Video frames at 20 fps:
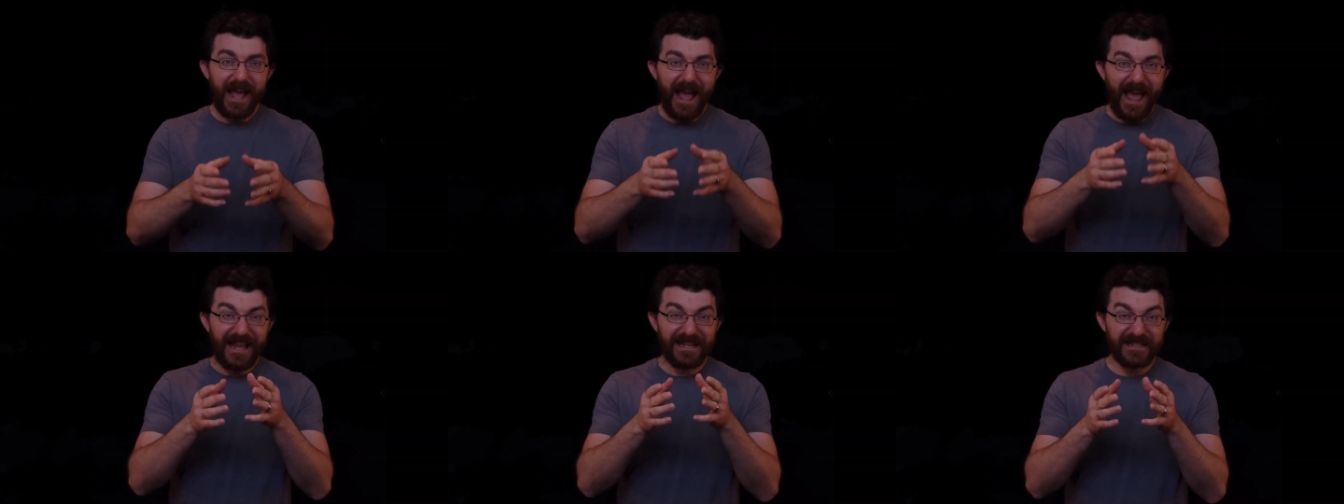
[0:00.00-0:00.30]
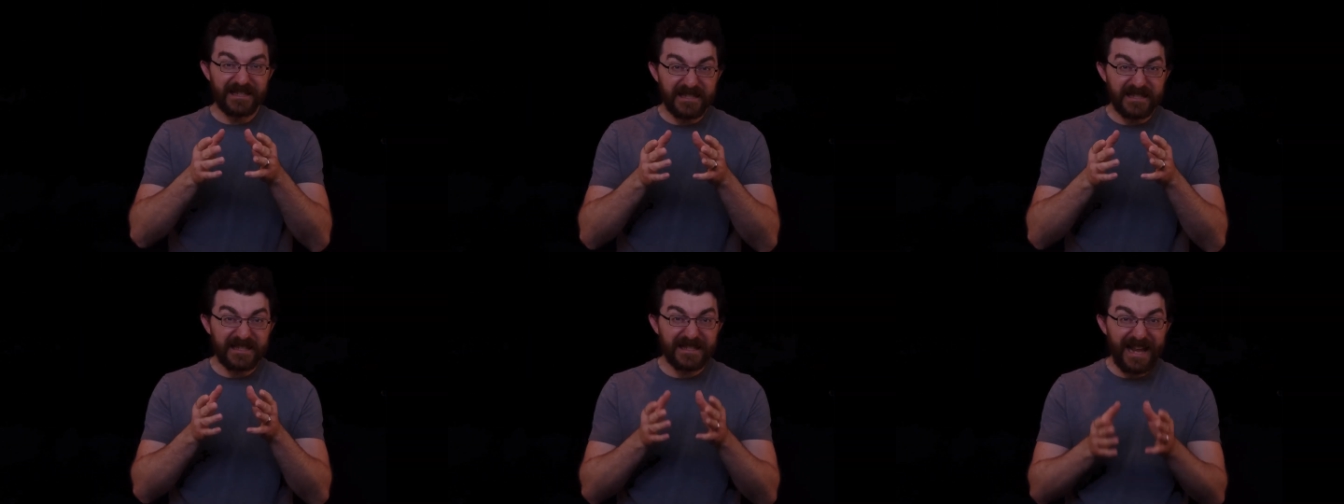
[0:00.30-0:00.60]
a
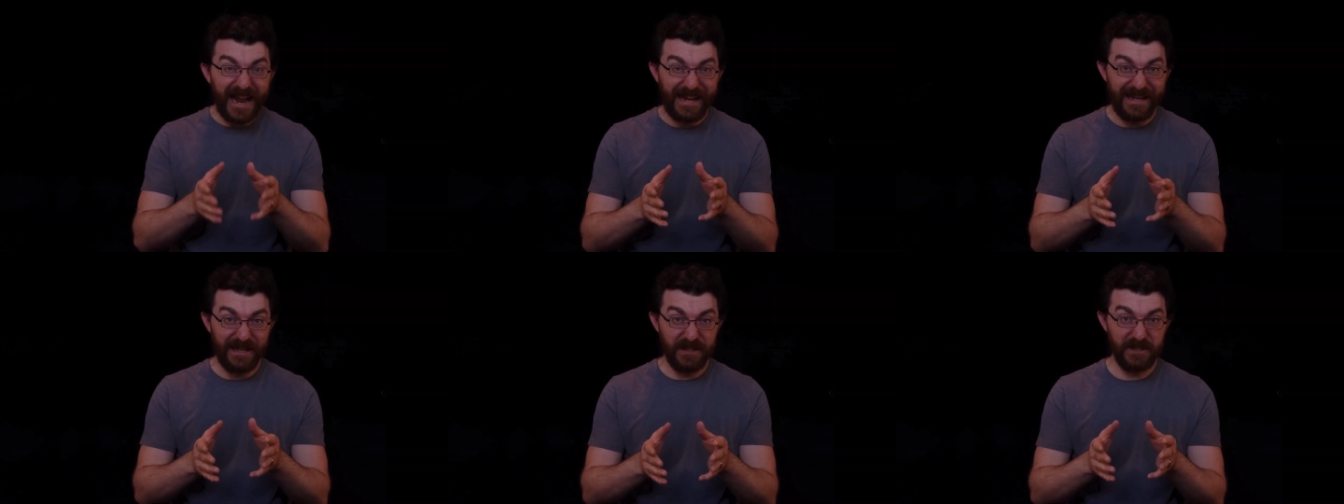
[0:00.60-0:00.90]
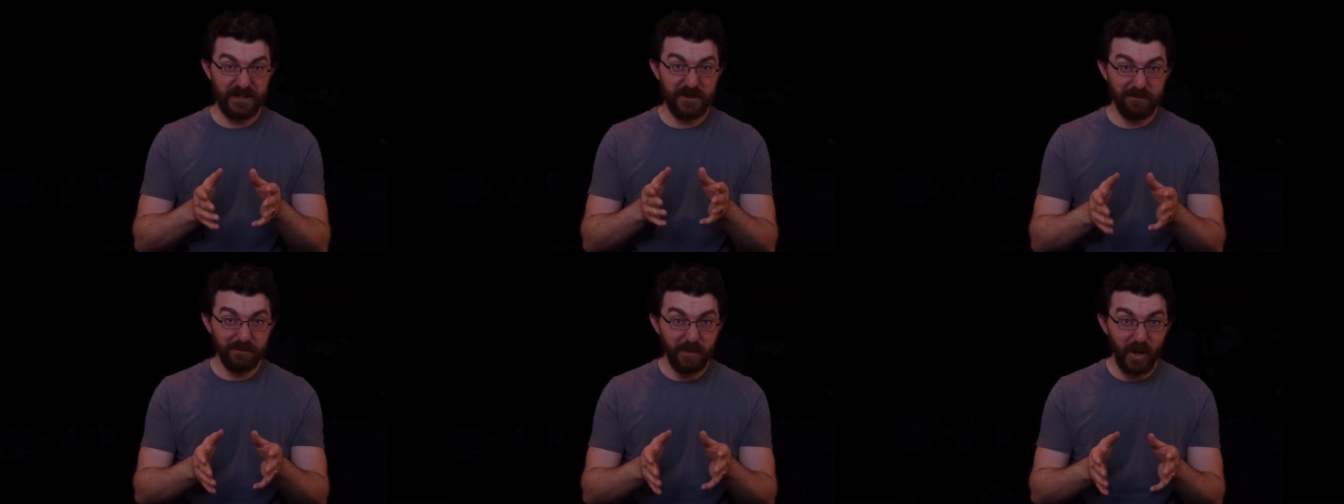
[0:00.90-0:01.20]

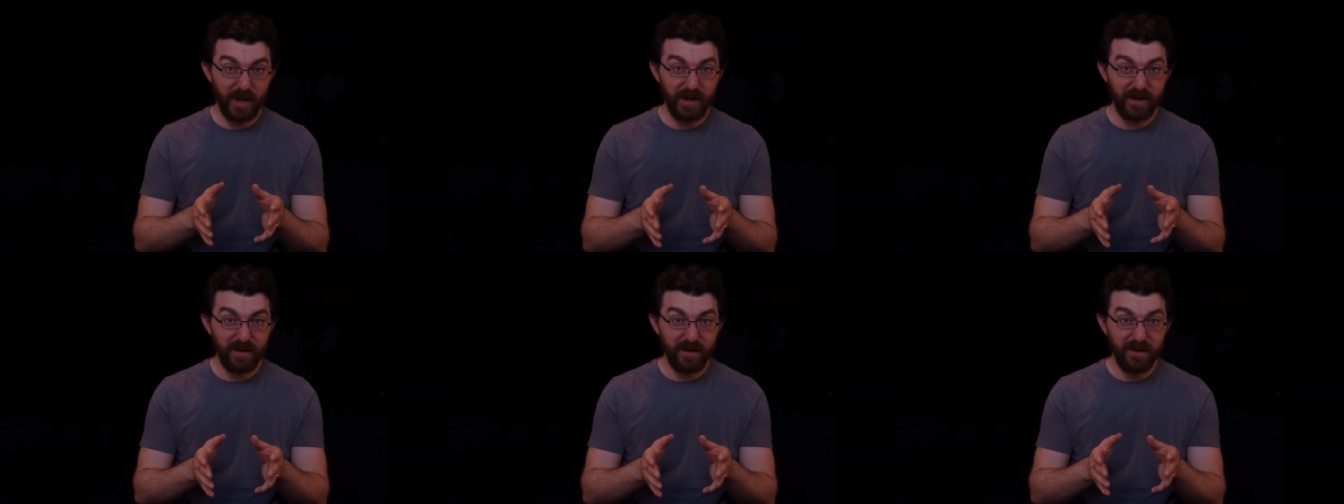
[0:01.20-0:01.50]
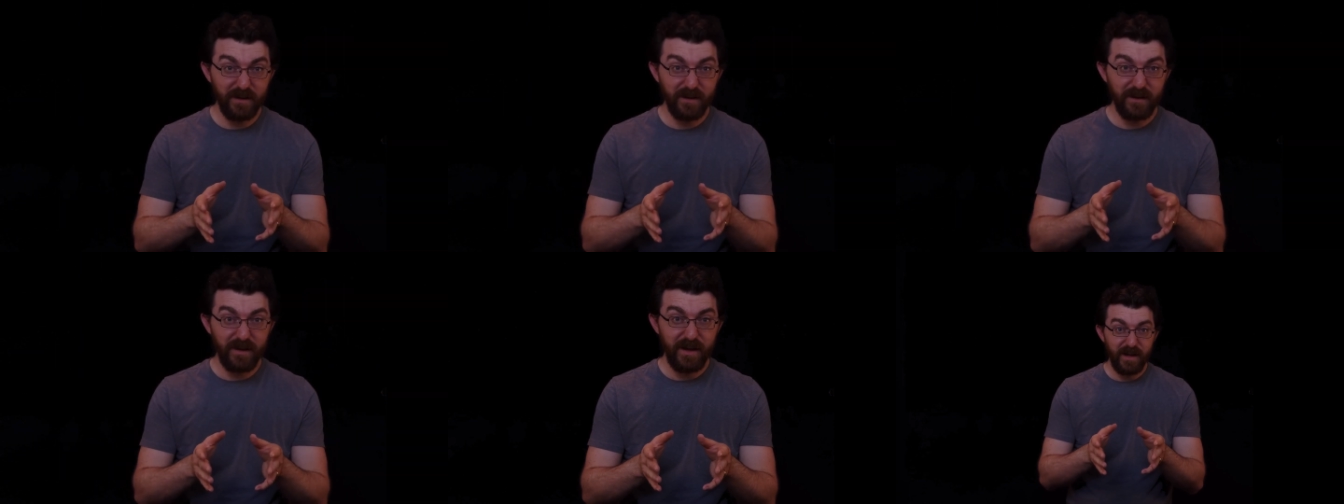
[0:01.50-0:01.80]
science book.
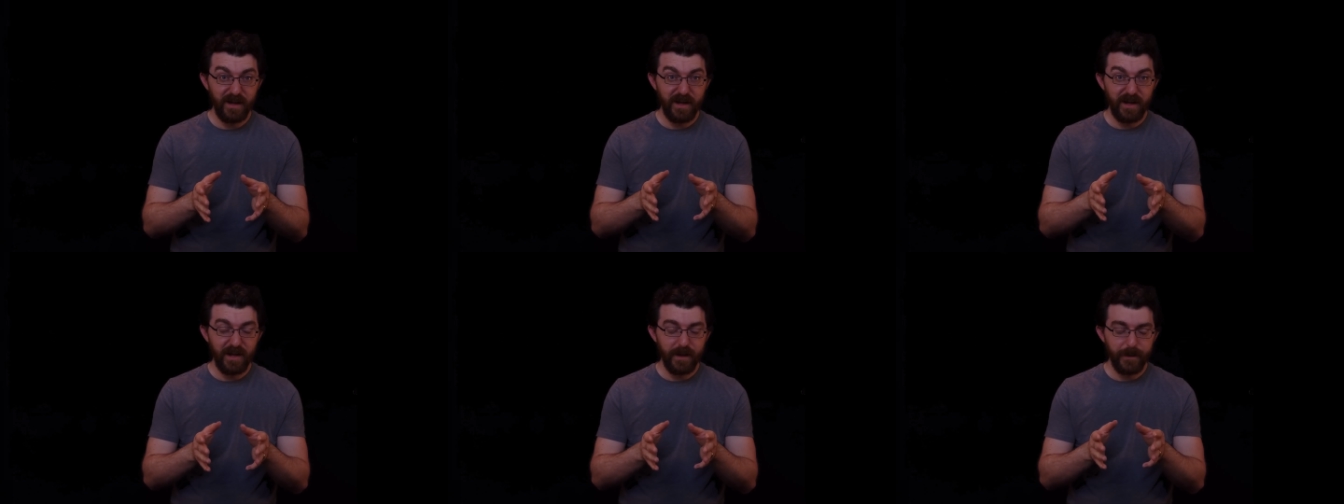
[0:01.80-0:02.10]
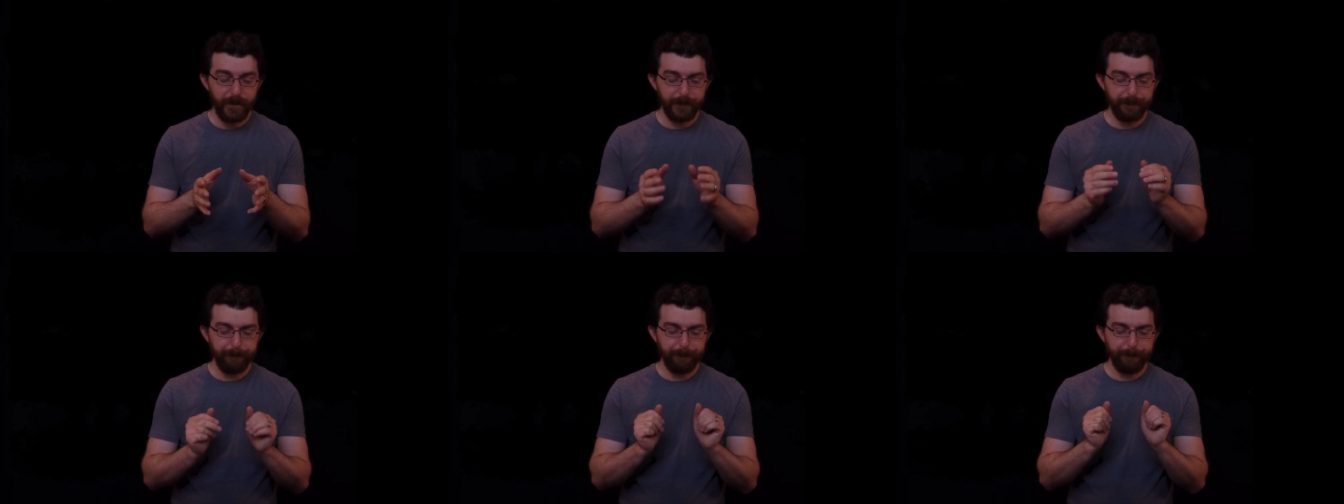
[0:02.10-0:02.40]

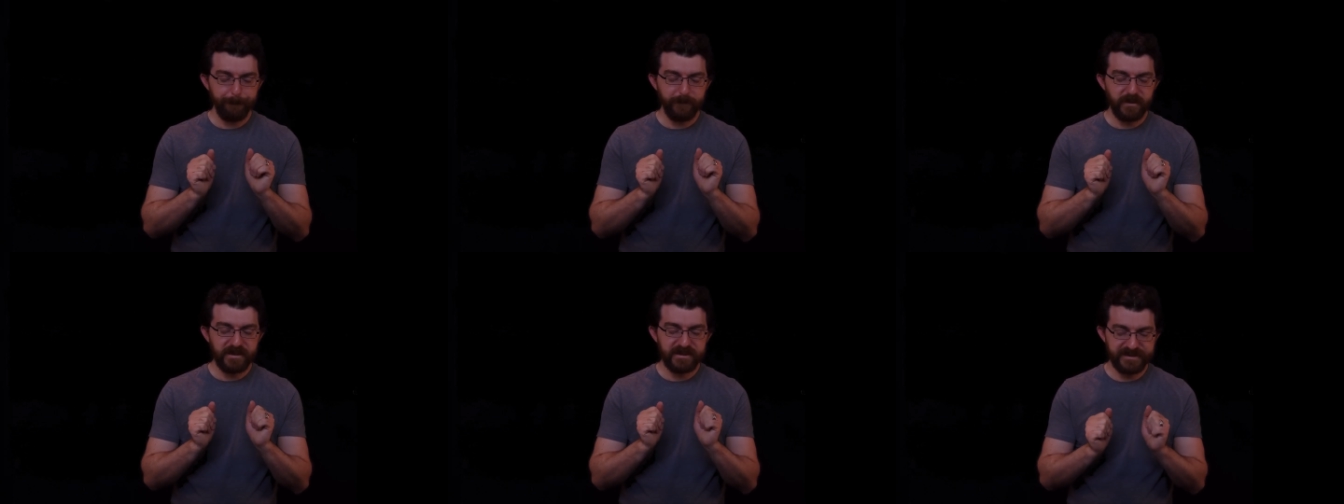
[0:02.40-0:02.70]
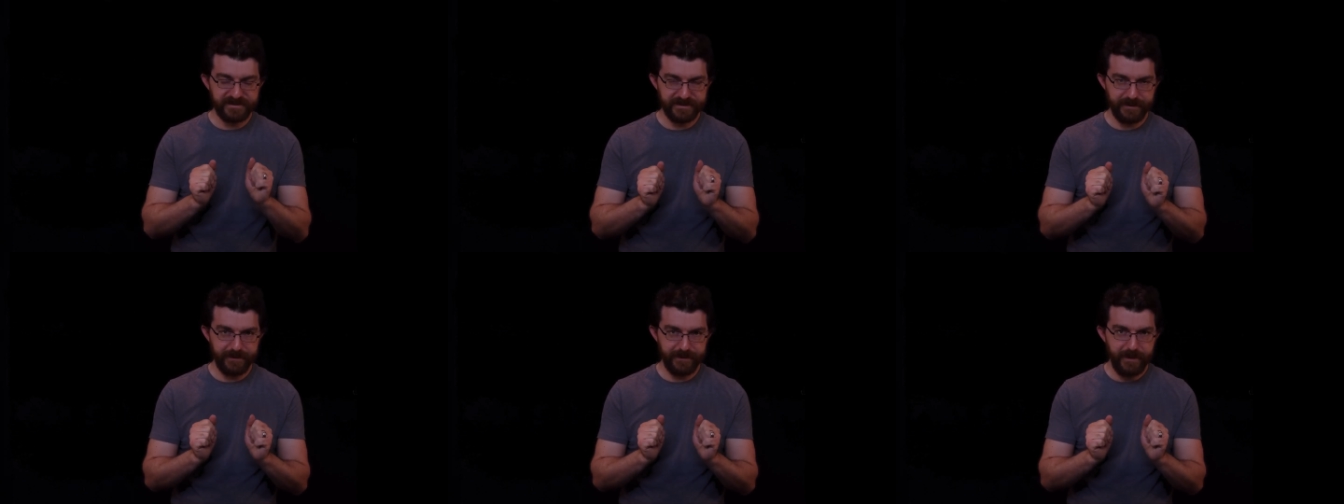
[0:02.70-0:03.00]

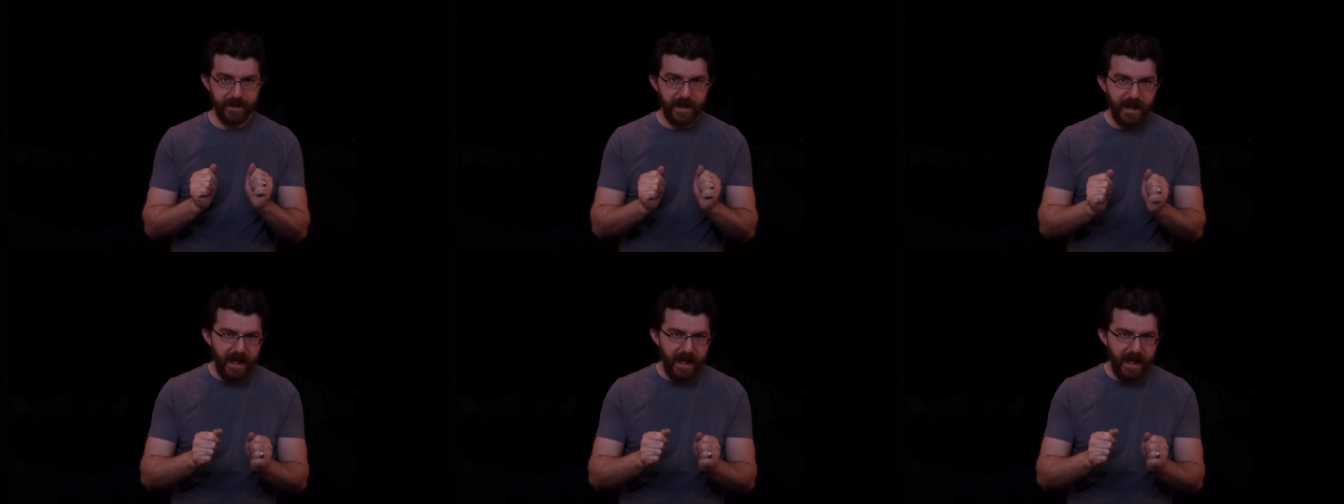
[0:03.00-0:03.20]
Listen,